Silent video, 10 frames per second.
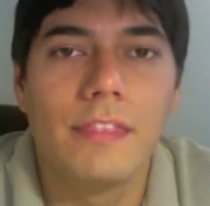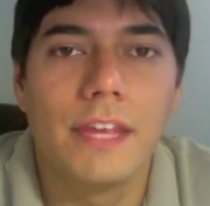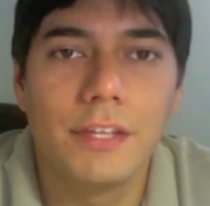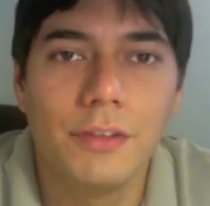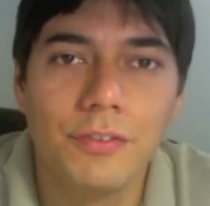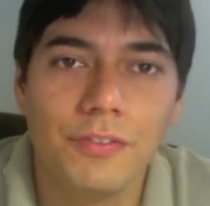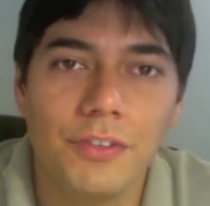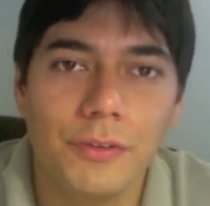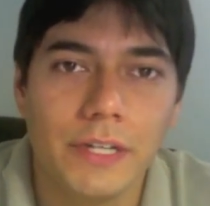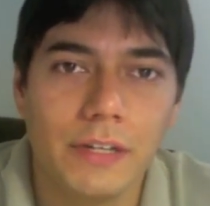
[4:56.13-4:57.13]
Thank you for
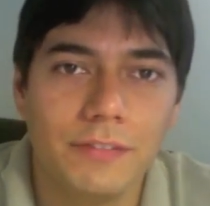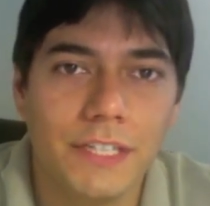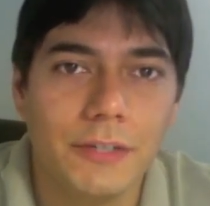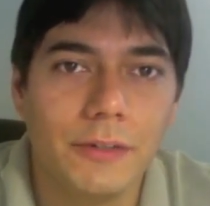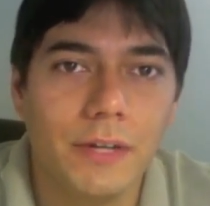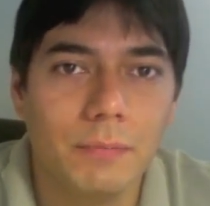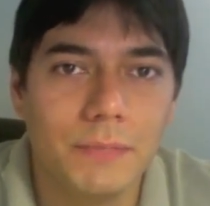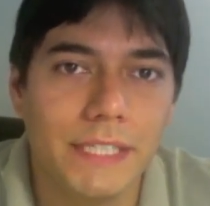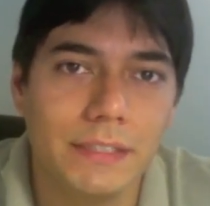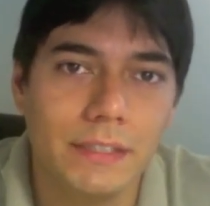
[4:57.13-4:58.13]
viewing our video
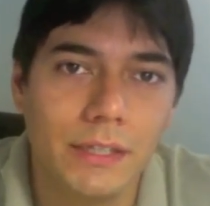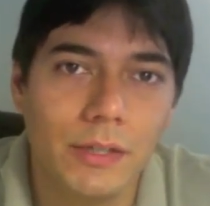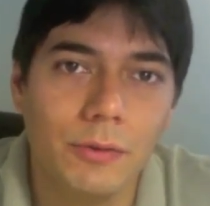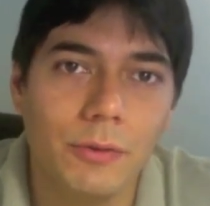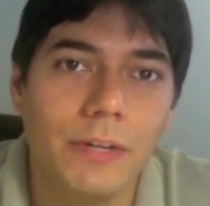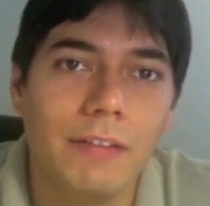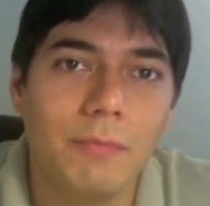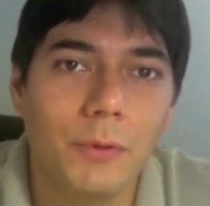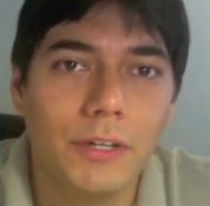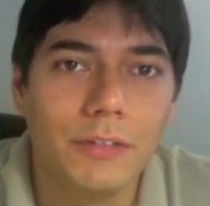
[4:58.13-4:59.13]
update. We will have
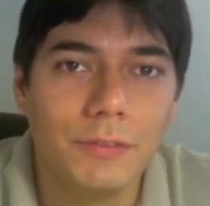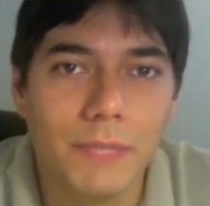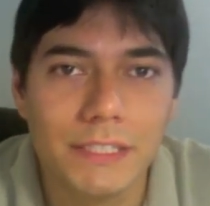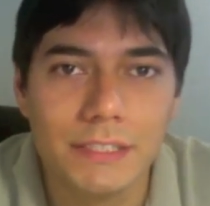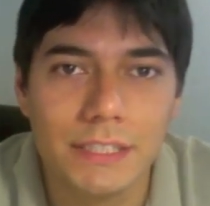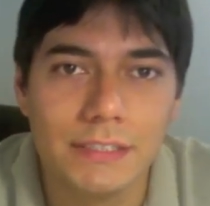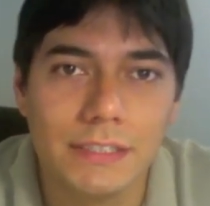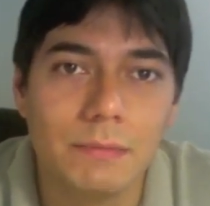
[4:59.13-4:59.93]
more information as it comes